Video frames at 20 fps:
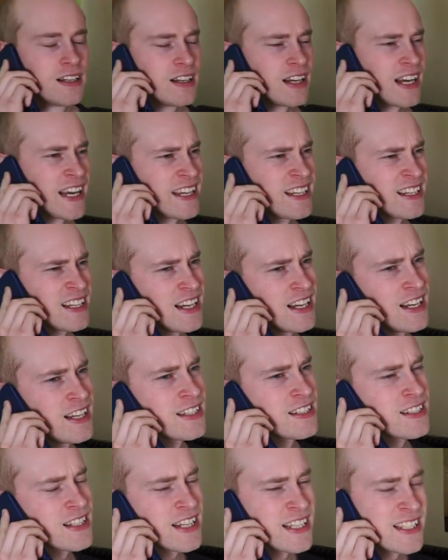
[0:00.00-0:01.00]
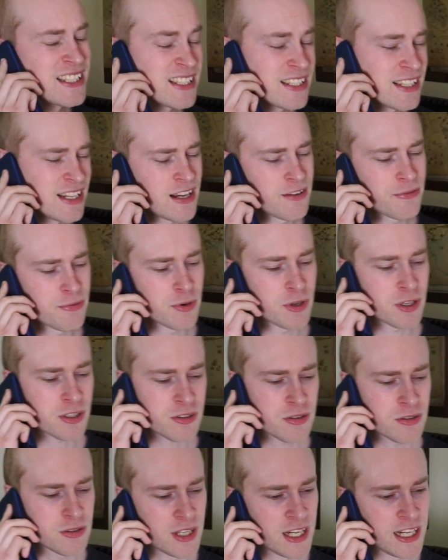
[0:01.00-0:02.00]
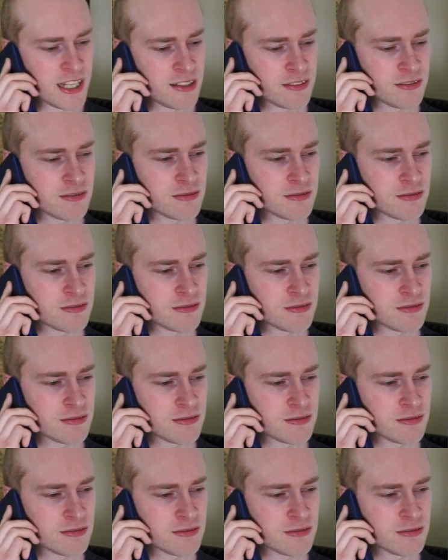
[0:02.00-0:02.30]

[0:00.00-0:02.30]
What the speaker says: I can't, I still have work today.